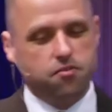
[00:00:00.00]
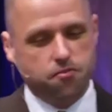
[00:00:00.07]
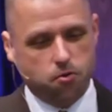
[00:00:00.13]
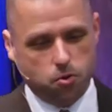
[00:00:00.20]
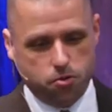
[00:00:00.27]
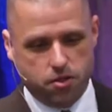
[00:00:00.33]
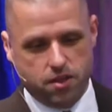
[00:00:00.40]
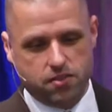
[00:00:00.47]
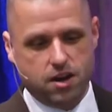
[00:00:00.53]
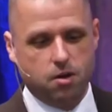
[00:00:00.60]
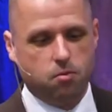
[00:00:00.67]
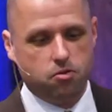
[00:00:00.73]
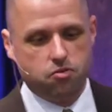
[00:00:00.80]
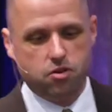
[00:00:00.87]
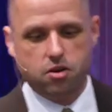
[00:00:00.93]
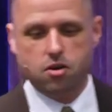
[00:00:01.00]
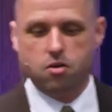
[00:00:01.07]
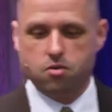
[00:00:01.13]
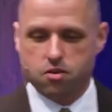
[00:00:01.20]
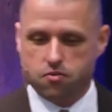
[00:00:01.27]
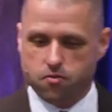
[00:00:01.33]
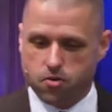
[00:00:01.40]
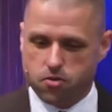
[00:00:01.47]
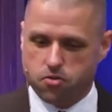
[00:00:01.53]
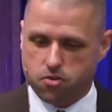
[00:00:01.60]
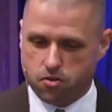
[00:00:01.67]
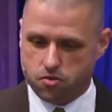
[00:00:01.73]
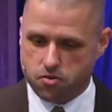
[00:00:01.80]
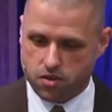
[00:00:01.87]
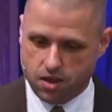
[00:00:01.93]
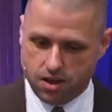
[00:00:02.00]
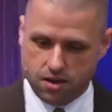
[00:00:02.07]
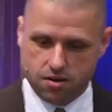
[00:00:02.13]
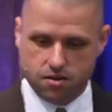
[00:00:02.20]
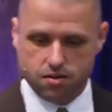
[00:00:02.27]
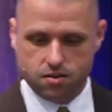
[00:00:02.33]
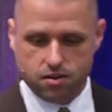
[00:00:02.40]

the 4th thing that I want you to notice, verse 13.